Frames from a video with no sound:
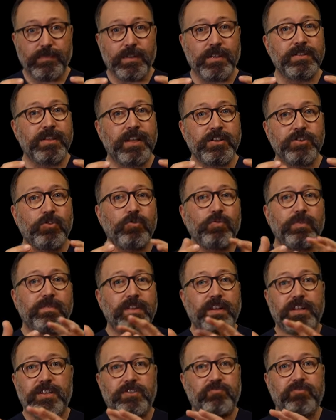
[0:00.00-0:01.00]
So that's all we've
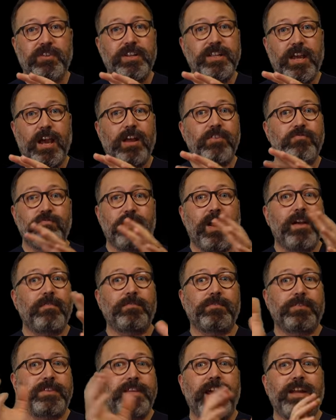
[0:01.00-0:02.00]
done is really
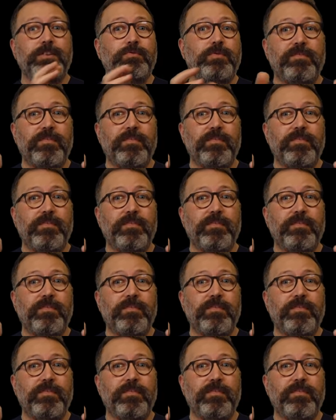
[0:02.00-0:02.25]
unraveled the end.